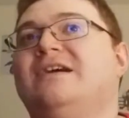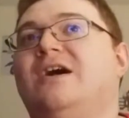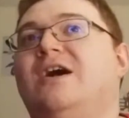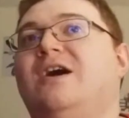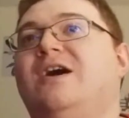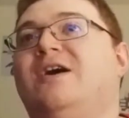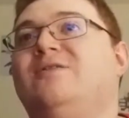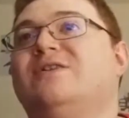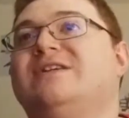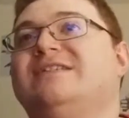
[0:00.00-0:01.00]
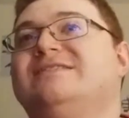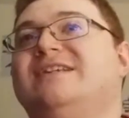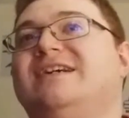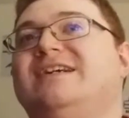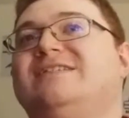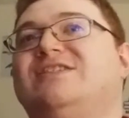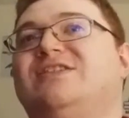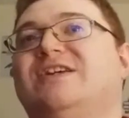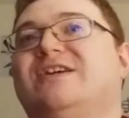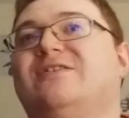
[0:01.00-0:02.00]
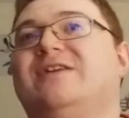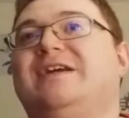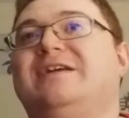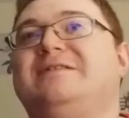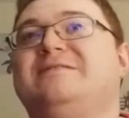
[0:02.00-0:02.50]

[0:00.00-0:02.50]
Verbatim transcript: Oh, look at this theory.